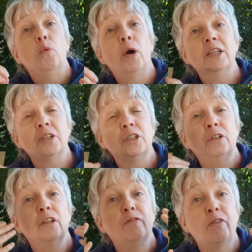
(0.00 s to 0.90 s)
Wait
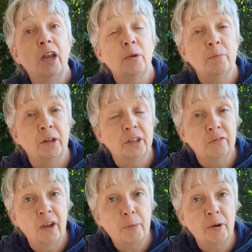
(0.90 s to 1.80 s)
until the following month of
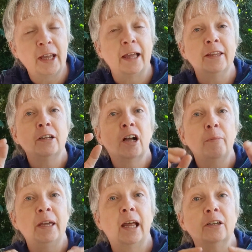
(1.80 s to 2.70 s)
February and then
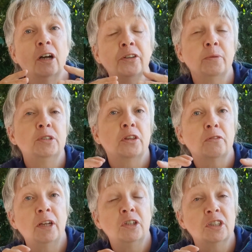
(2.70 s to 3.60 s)
come in and cut them to
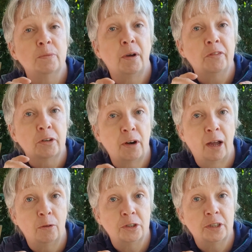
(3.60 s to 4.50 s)
3 inches above the
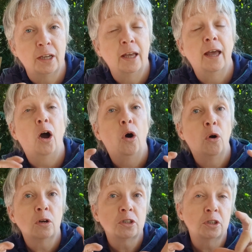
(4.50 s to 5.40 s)
ground,
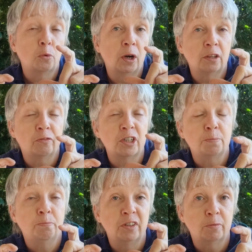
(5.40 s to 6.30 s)
or to where the
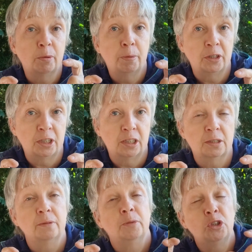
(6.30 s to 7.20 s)
first visible bud
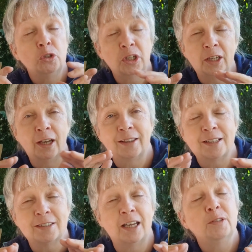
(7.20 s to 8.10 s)
is. But usually at
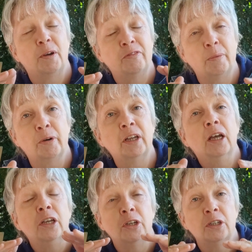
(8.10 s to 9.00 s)
that stage, by February,
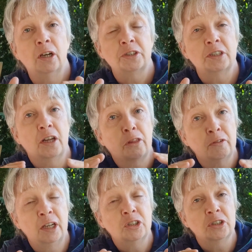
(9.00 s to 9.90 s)
you can cut it
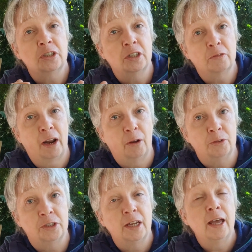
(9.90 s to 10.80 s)
3 inches to the
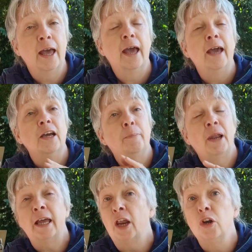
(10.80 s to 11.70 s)
ground.
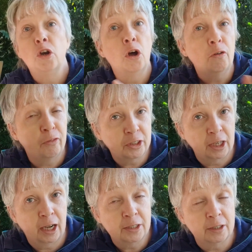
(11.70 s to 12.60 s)
Apply no
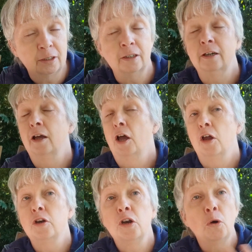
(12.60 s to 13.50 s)
fertilizer,
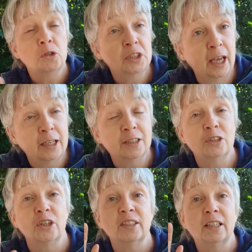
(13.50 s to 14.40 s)
no stakes,
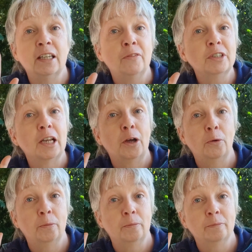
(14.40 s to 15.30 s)
just leave it alone.